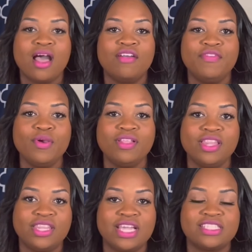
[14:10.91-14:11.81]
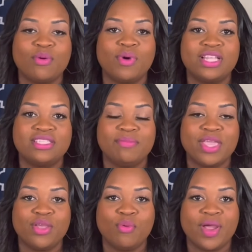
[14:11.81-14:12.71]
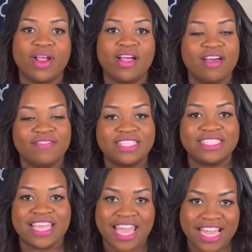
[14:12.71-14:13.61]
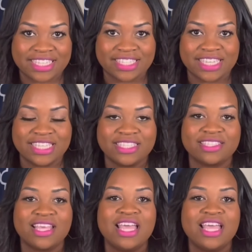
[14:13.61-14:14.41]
A few other things I wanted to make you aware of is taxes.